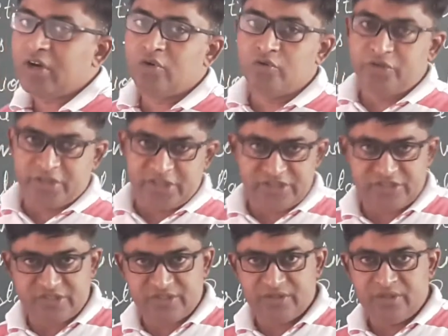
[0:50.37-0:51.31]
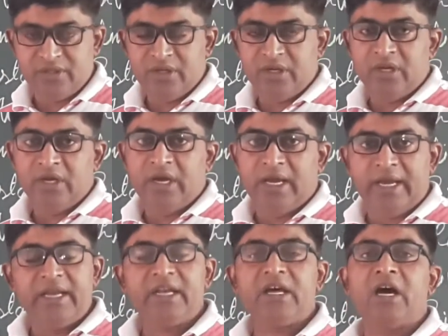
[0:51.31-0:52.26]
Lutkins
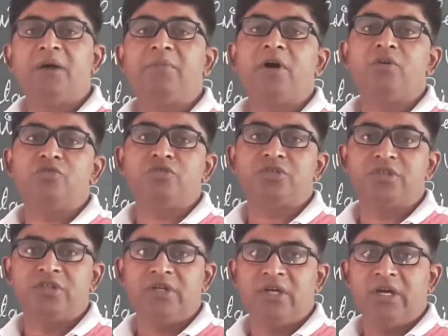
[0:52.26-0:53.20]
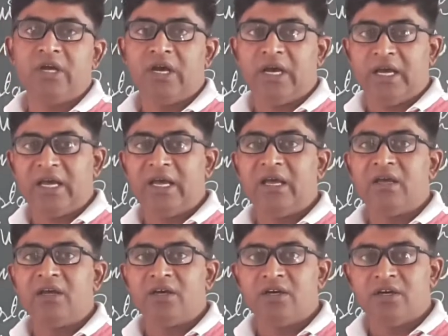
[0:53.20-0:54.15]
and about
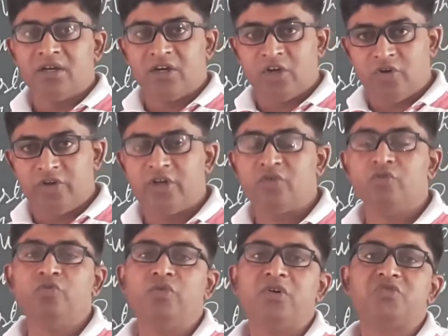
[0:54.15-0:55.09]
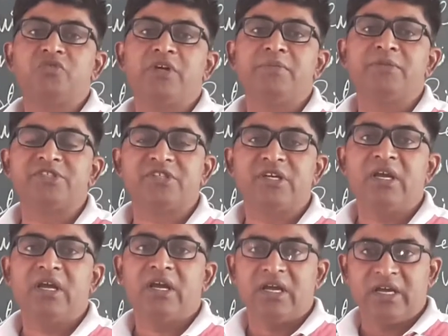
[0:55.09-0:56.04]
a lawyer who was very much
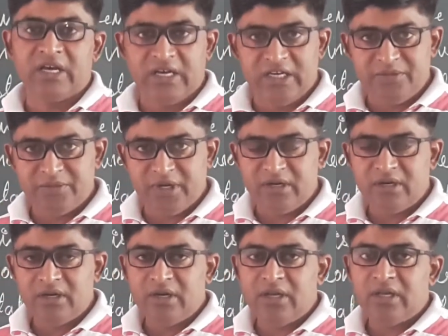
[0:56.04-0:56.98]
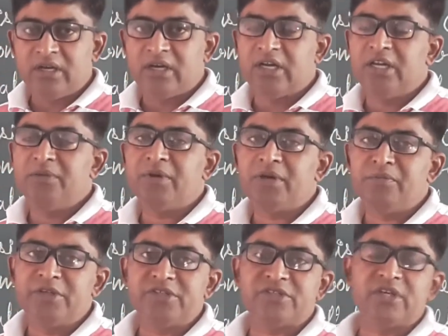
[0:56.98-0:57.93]
gullible. Gullible
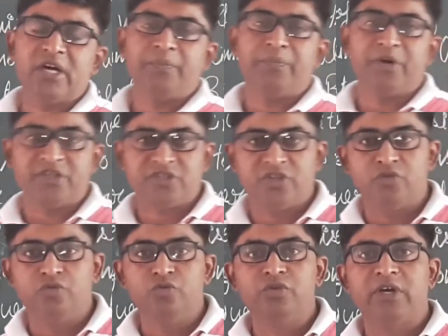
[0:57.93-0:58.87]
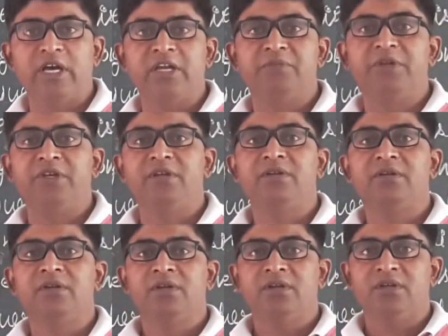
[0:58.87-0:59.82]
means a person who can
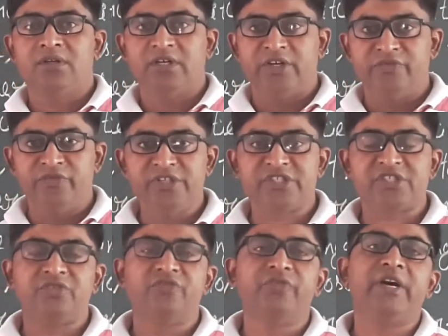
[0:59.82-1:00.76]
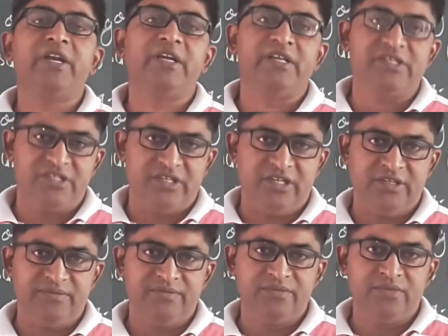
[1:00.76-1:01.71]
be convinced very
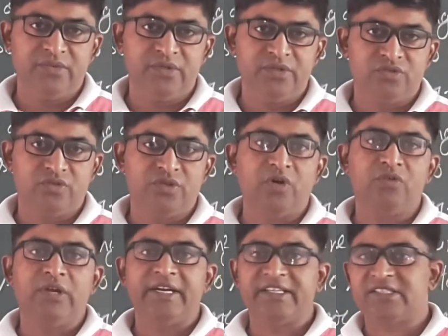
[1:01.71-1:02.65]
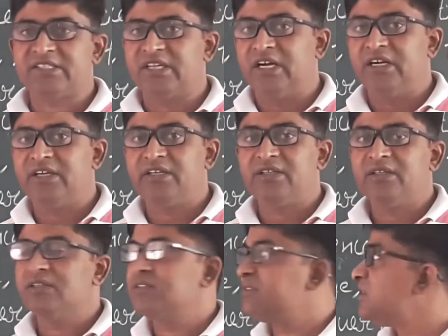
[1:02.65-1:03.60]
easily. So now let us start
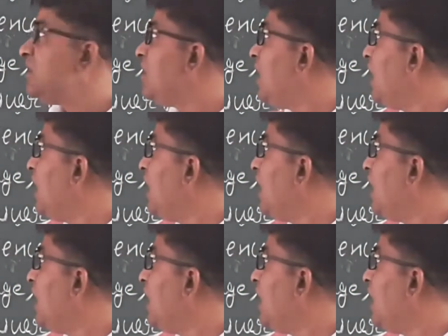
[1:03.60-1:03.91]
The